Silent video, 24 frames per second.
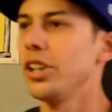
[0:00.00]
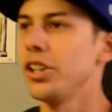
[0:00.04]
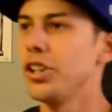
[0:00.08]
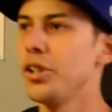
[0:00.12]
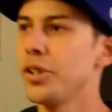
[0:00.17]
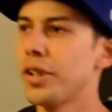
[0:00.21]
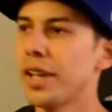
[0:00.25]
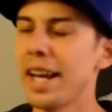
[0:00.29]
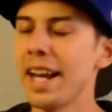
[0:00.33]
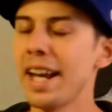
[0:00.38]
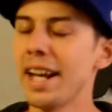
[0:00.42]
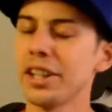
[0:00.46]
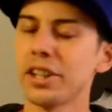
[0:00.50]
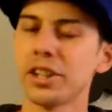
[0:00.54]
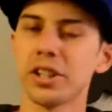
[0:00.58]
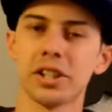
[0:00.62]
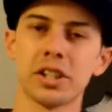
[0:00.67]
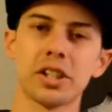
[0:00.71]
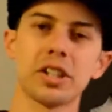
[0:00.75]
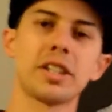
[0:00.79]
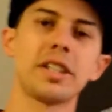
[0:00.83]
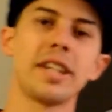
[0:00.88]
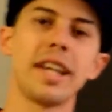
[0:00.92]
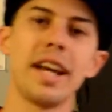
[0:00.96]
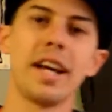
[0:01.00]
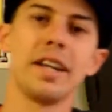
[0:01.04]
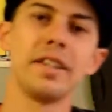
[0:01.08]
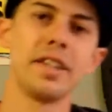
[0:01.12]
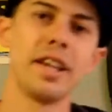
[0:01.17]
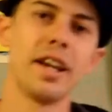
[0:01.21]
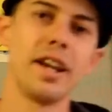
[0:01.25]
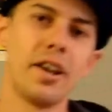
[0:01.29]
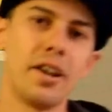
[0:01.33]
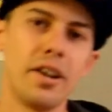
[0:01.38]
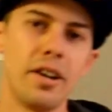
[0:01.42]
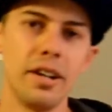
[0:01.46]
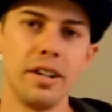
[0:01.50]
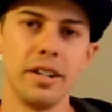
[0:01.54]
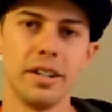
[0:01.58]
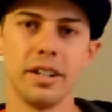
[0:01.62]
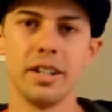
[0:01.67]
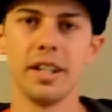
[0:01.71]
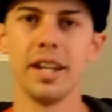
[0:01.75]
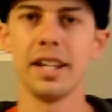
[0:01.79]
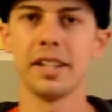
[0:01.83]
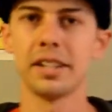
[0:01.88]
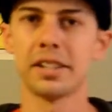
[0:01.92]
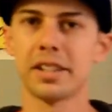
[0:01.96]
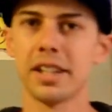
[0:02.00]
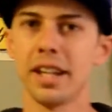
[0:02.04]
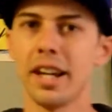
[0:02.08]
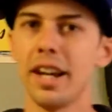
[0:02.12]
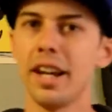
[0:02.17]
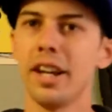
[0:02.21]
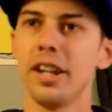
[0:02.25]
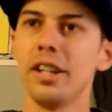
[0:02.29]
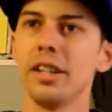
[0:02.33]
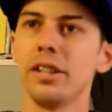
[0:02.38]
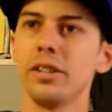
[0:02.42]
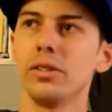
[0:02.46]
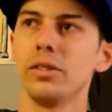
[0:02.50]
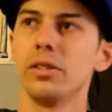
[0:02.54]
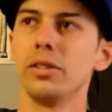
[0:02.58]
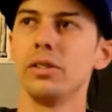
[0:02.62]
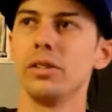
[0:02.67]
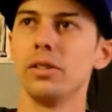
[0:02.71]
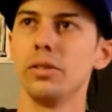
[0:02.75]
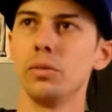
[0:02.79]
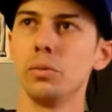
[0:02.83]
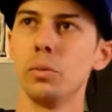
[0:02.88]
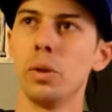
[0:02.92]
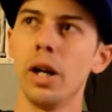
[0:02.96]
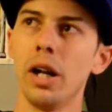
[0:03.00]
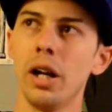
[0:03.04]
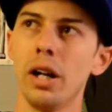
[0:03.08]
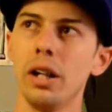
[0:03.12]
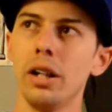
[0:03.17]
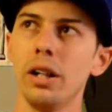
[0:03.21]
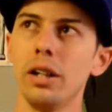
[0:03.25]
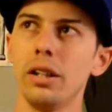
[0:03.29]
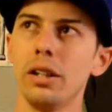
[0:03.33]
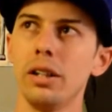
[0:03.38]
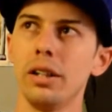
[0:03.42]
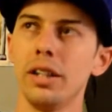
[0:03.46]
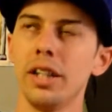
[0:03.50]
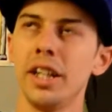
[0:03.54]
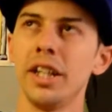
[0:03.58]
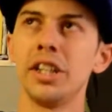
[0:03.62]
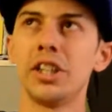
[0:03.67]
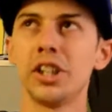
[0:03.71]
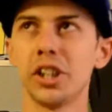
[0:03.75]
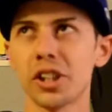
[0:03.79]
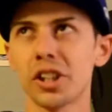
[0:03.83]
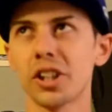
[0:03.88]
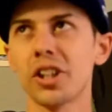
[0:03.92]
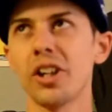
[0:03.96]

You can't just stand there and say, well, it just